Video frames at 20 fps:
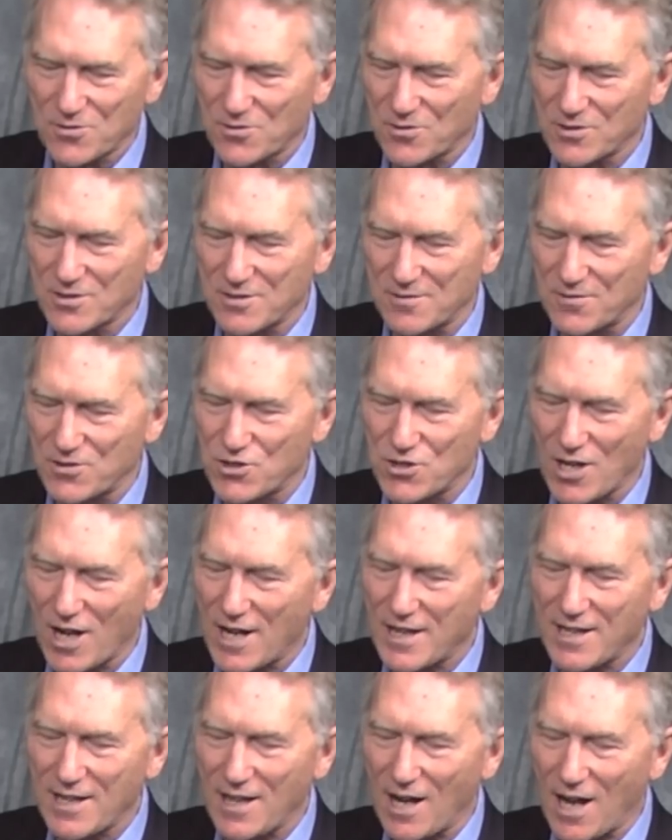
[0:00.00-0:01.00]
sorts of
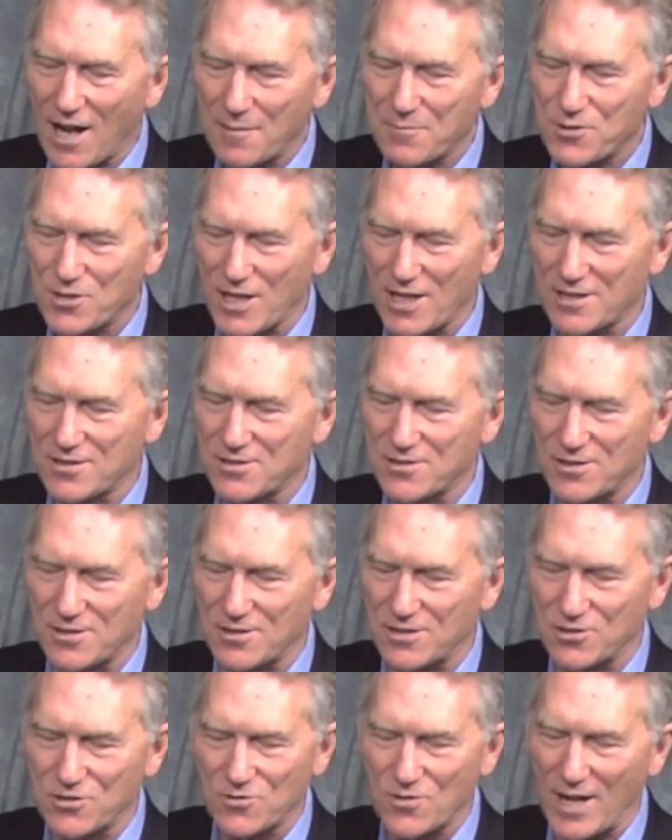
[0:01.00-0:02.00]
shiny objects to
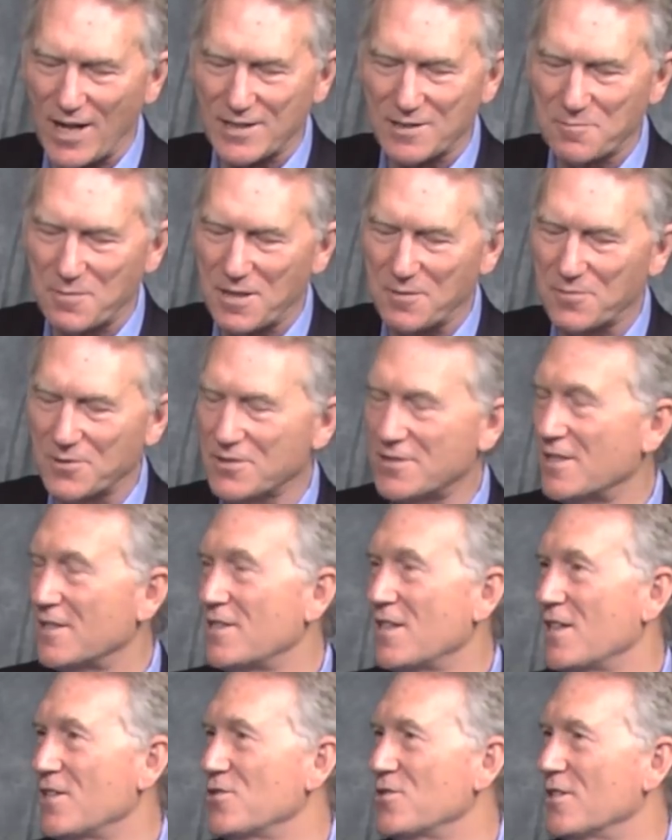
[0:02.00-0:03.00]
distract people's
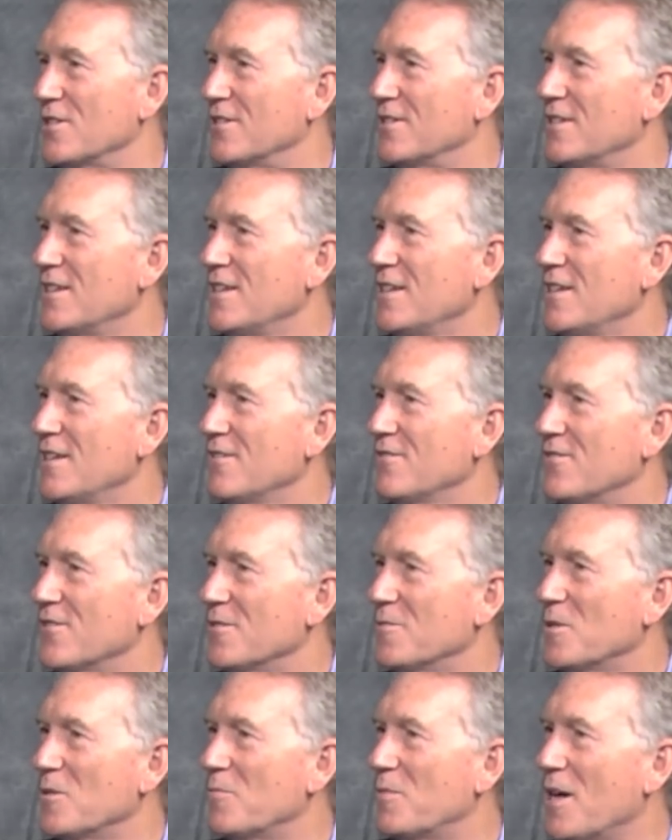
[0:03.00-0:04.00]
attention
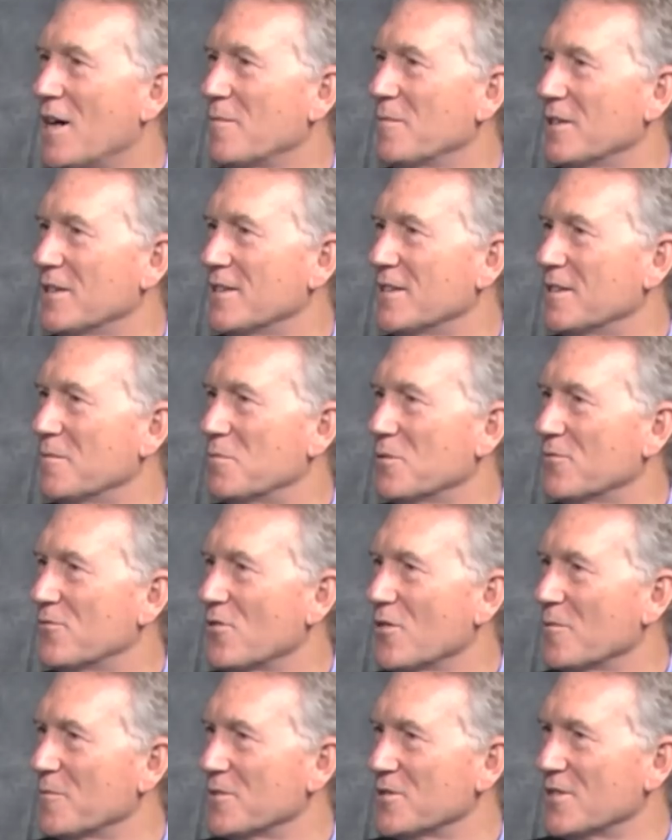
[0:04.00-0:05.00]
from Obama and the
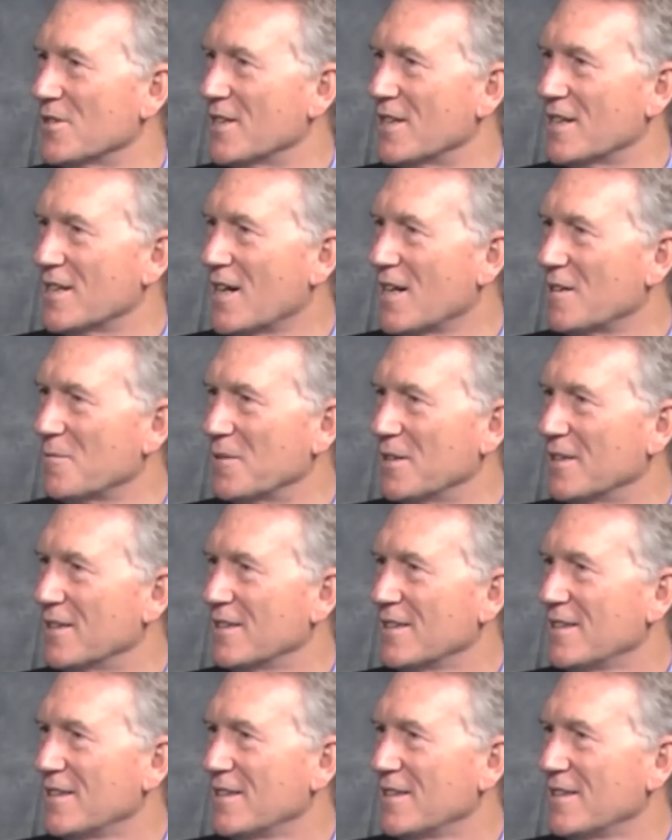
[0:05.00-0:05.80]
performance on the economy.